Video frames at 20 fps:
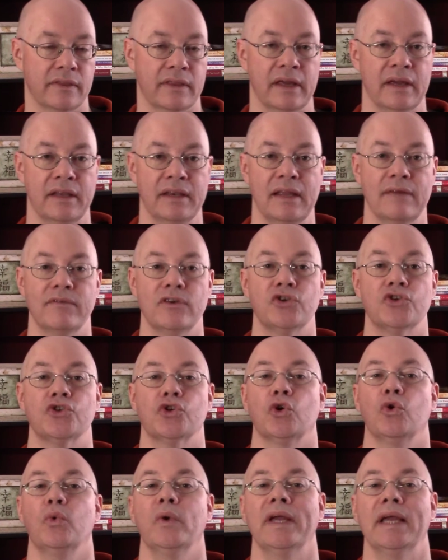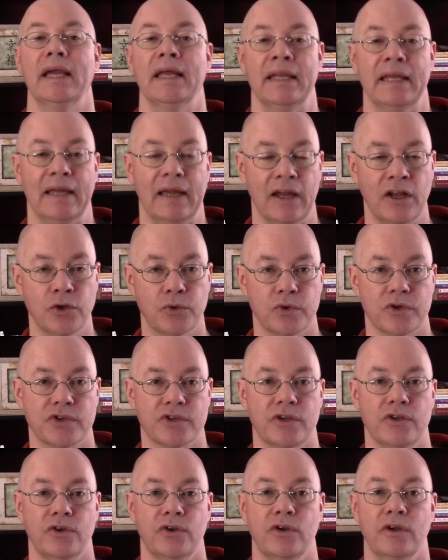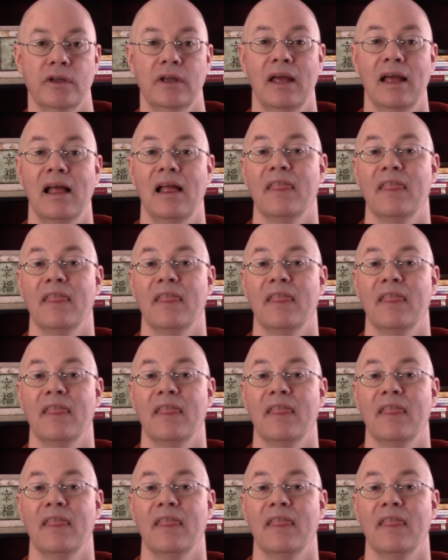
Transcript: They are never showing any interest in her.